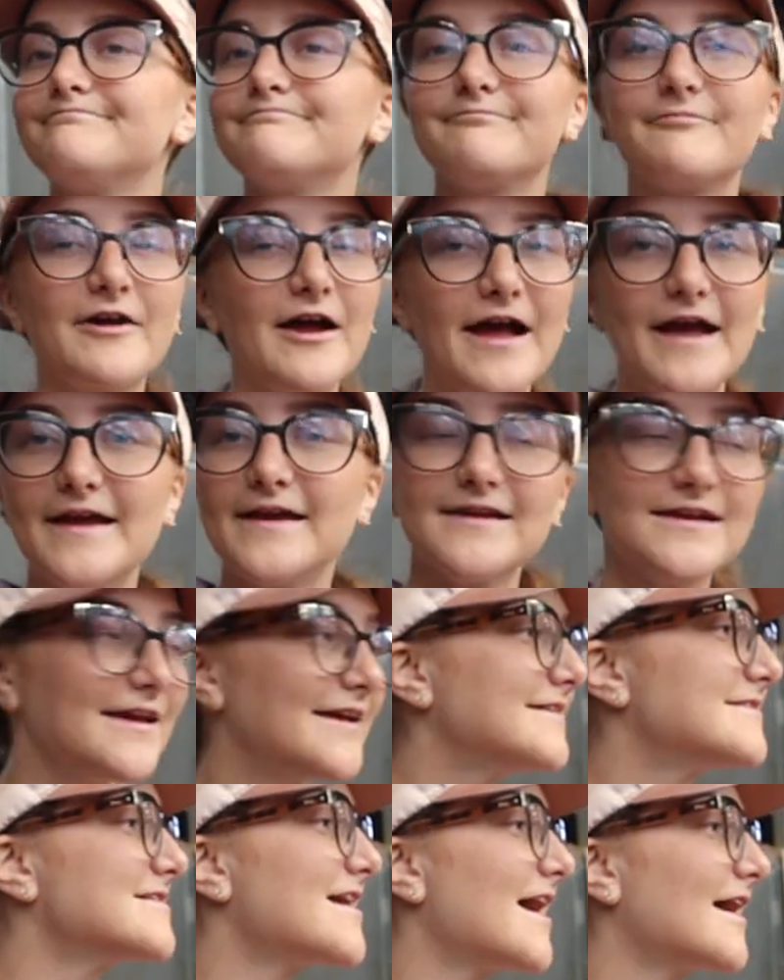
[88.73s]
Right?
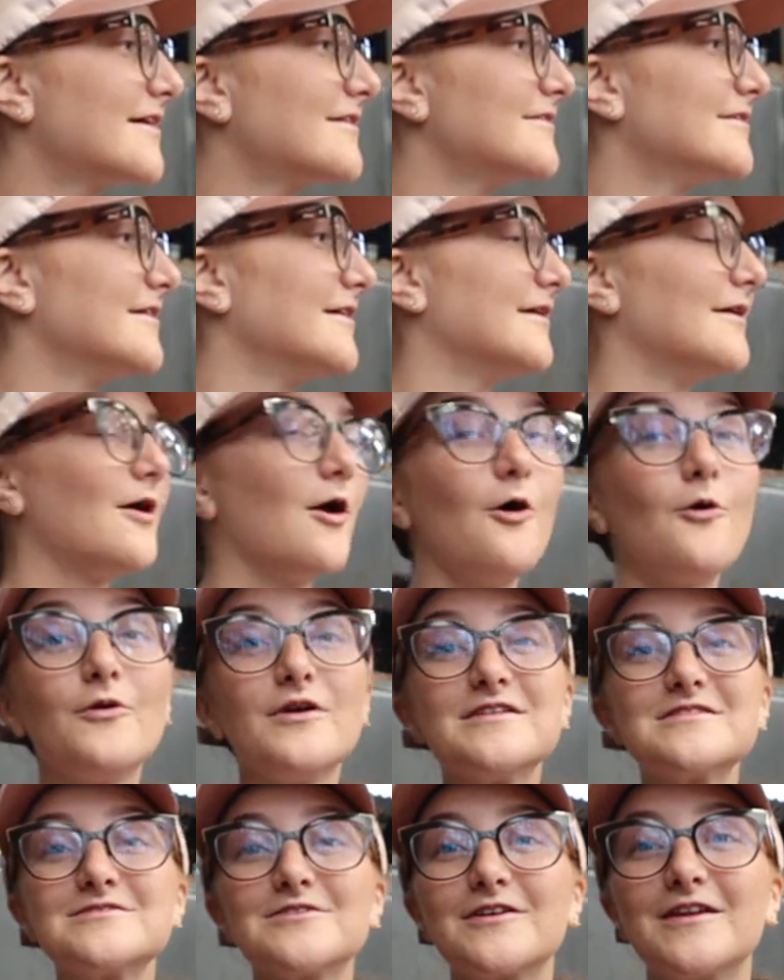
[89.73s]
Exactly. Oh,
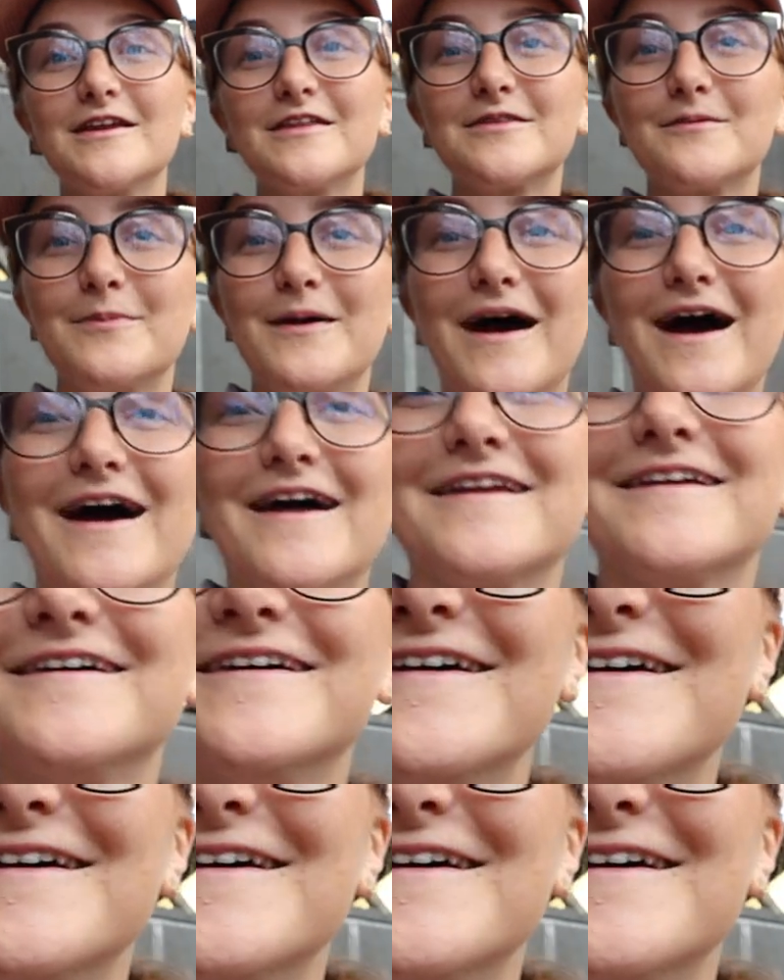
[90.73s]
he's looking at the pad.